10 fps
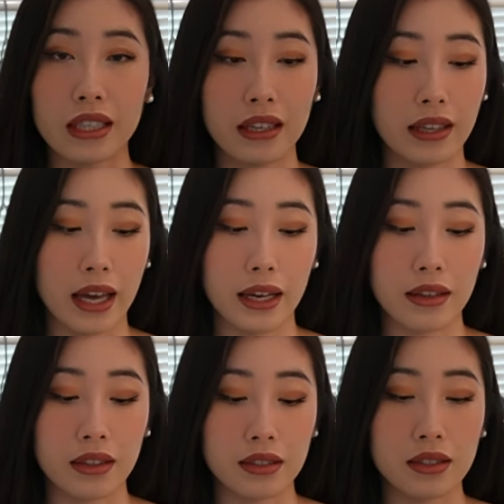
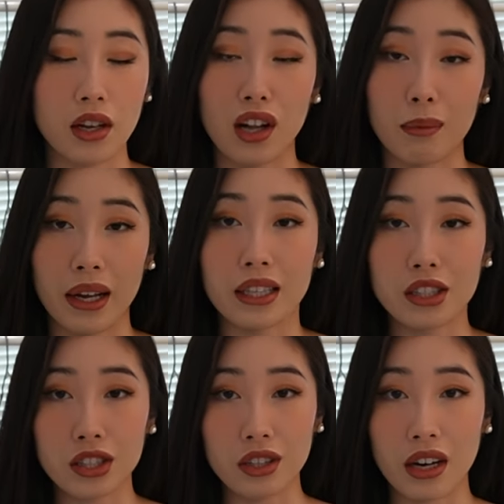Again, this is all on my
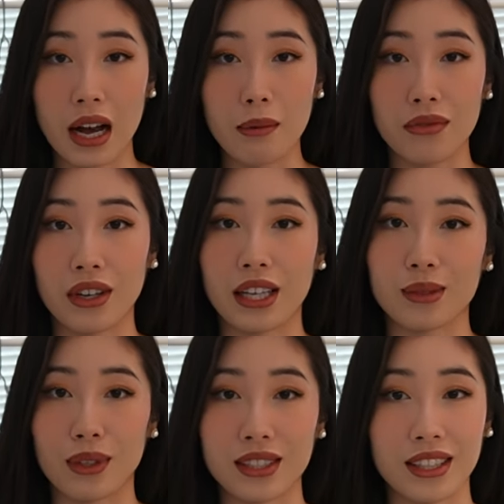Instagram if you
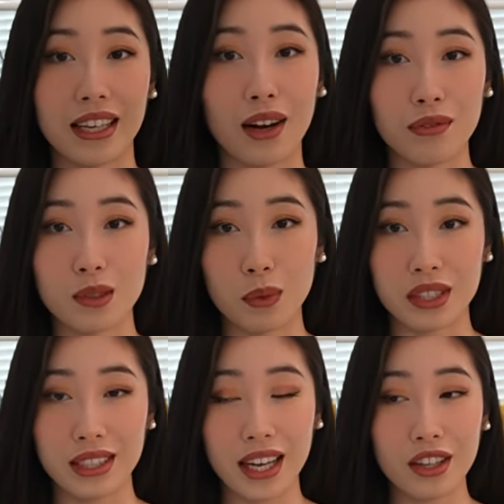guys want to see the outfits put
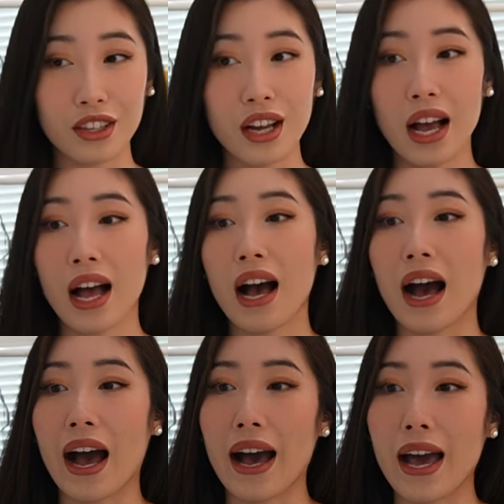together.
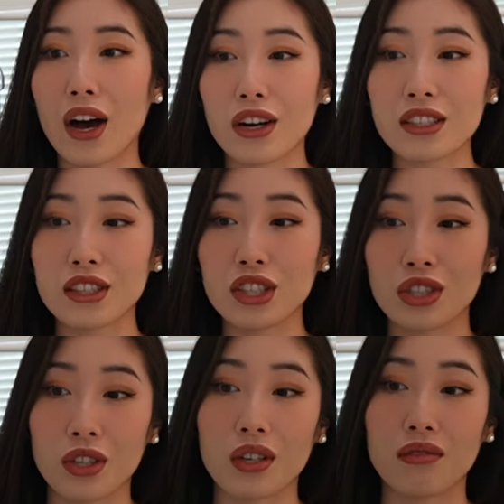I honestly
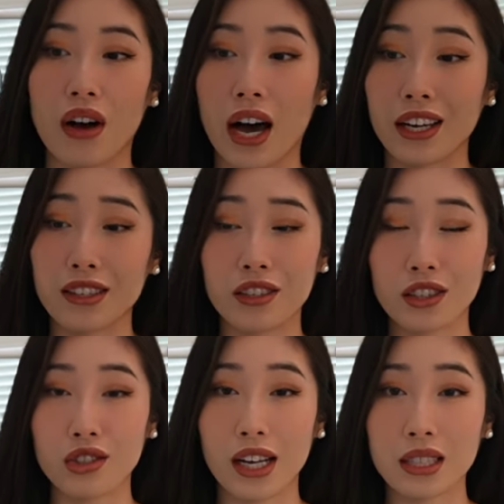should have ironed
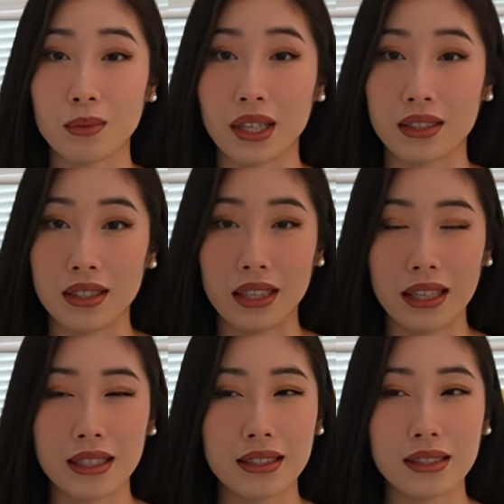the dress because it
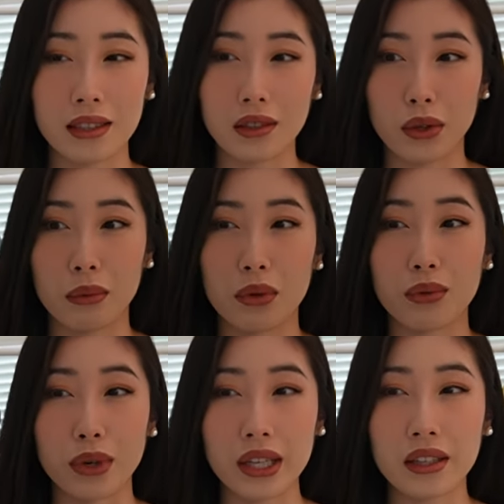is a little bit
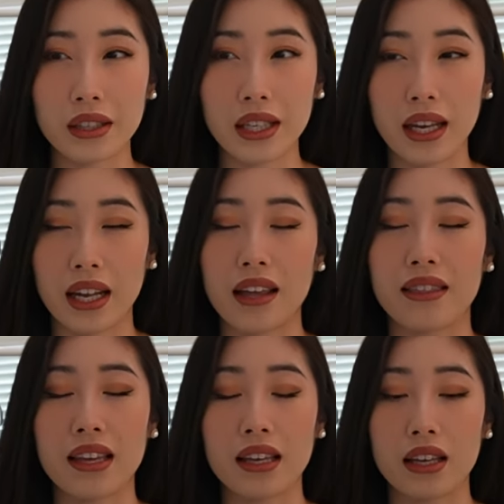wrinkly, and I
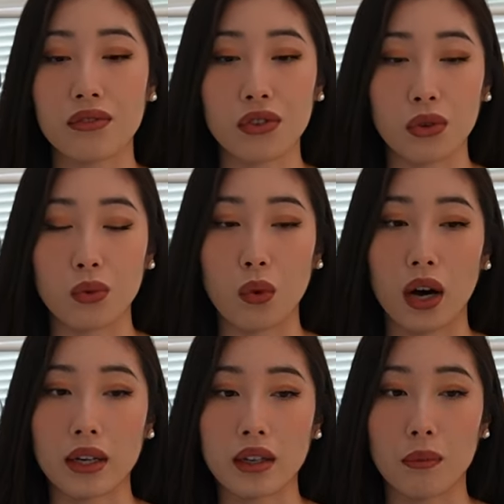think if you
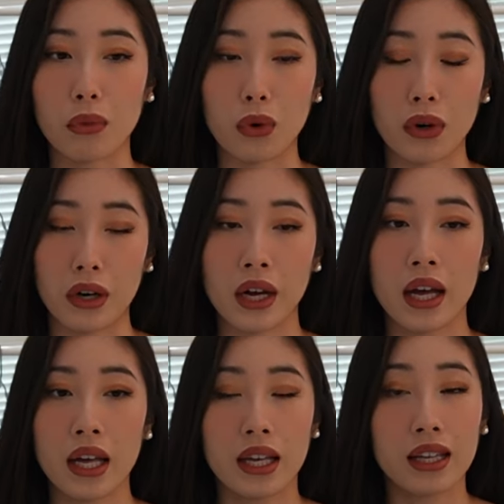want a more
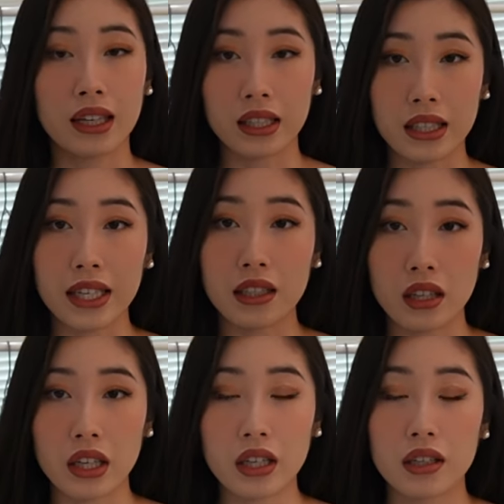clean
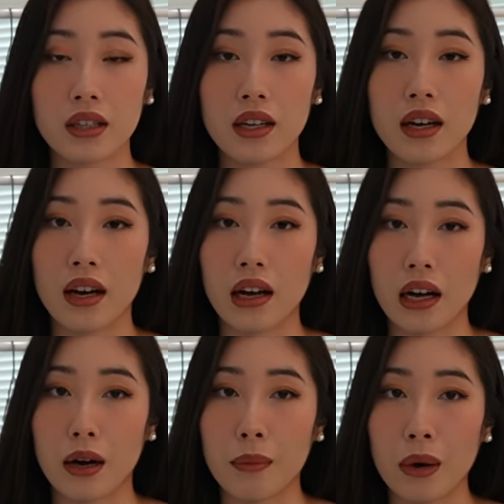look,
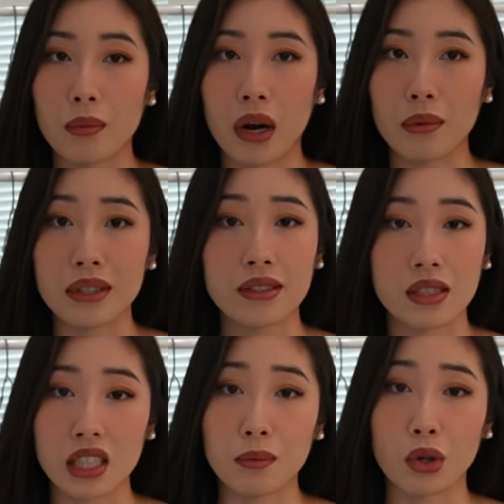um, I would probably
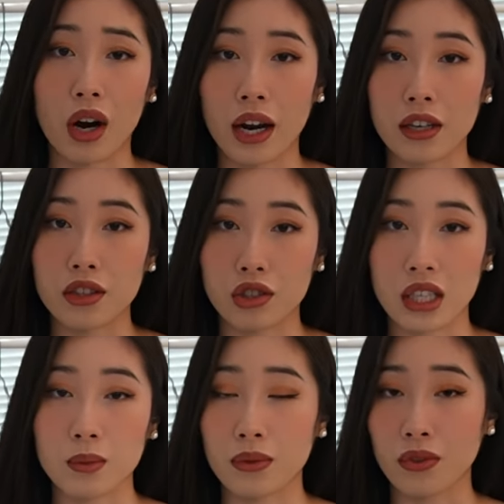steam or iron the
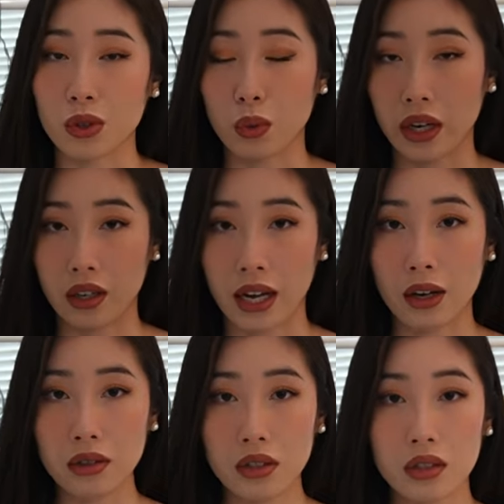dress before you wear it
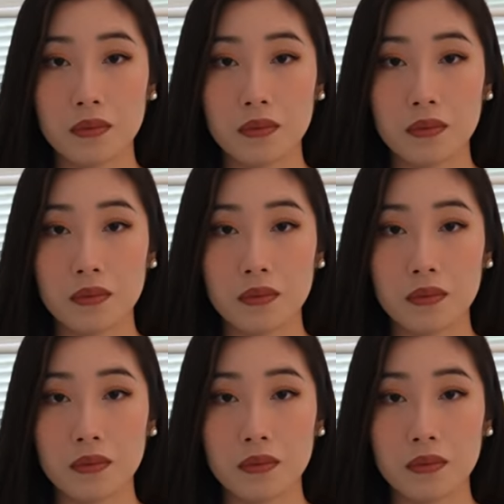out.